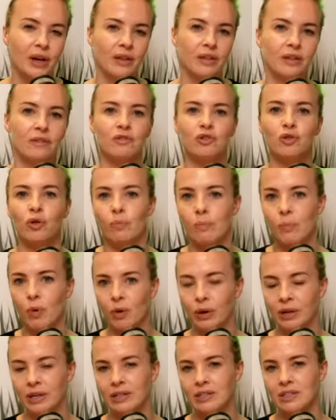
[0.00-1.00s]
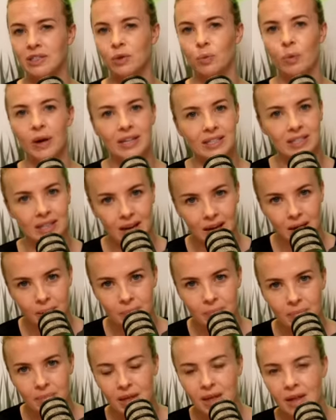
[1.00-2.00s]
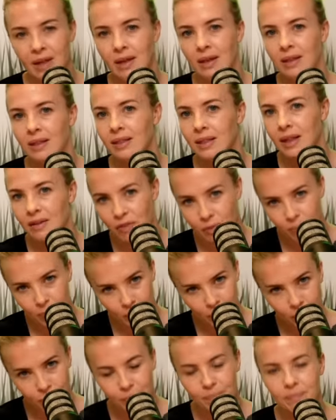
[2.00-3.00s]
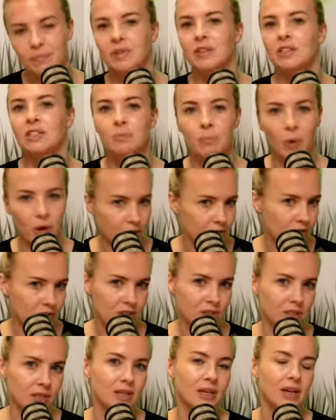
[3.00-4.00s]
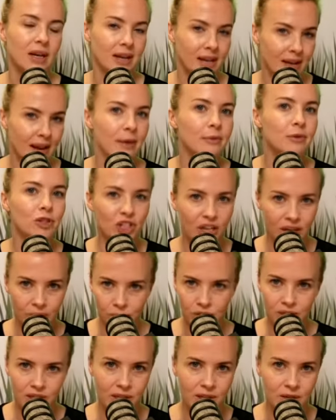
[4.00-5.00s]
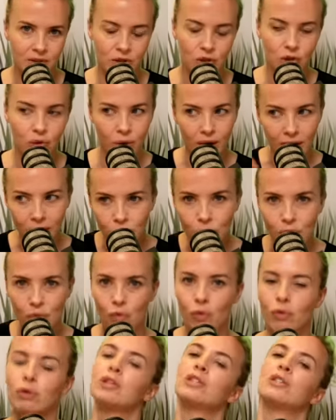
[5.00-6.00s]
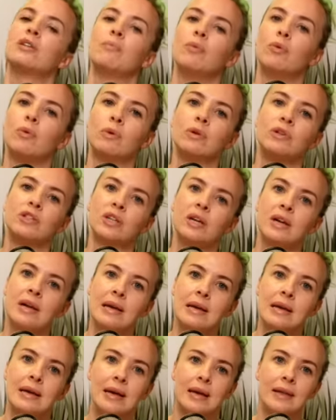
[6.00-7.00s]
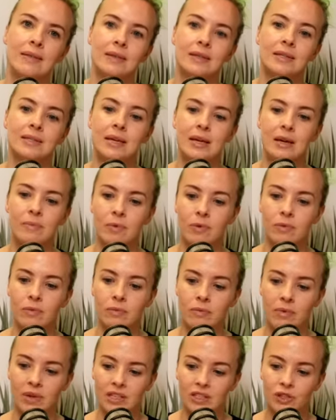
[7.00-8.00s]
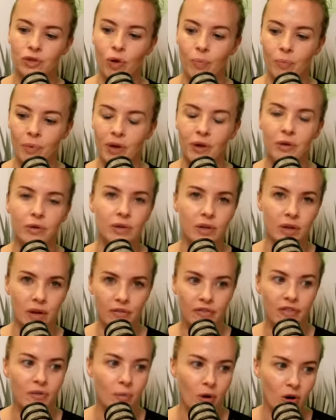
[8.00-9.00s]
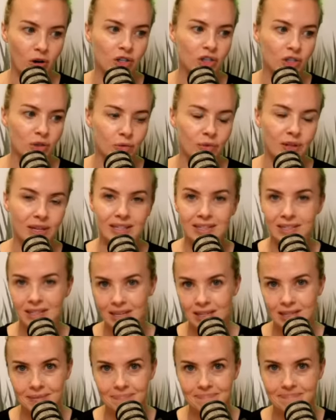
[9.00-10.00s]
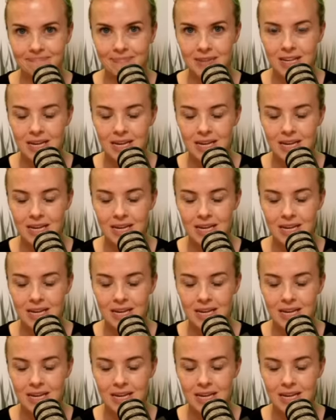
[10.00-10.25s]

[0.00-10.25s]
They've dropped points to West Ham, Liverpool, Spurs, and now Chelsea. So across the board, in the table, it's not been good enough from Arsenal this season.